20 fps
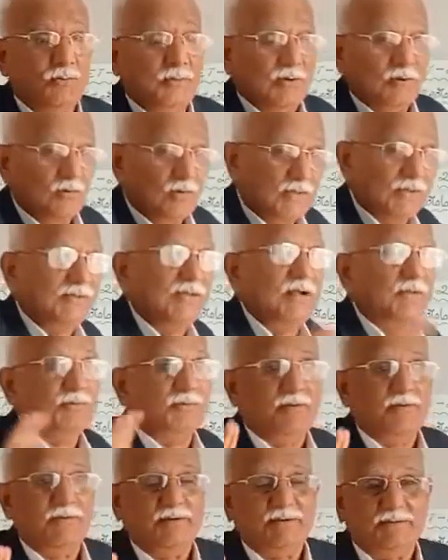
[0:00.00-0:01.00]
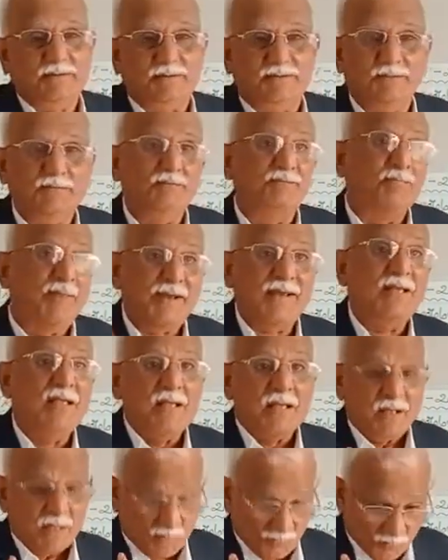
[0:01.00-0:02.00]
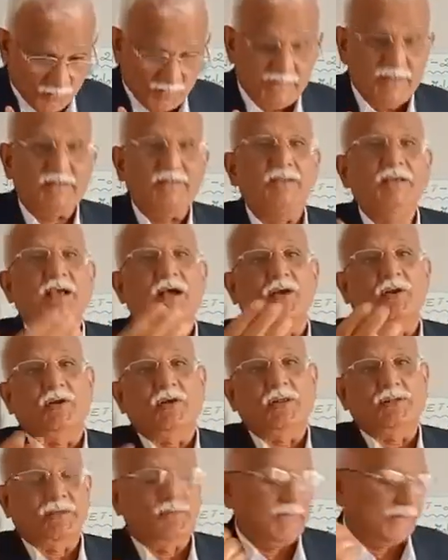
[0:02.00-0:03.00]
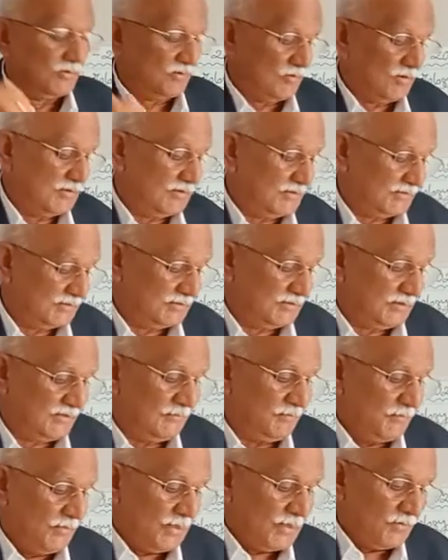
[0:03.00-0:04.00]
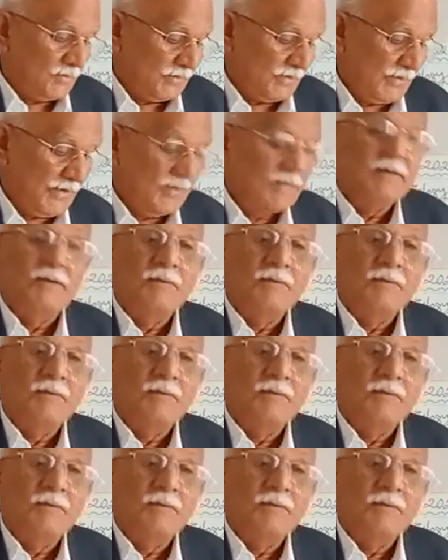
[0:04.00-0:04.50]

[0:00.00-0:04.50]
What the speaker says: meteorological observations by we, the agricultural meteorologists. Okay,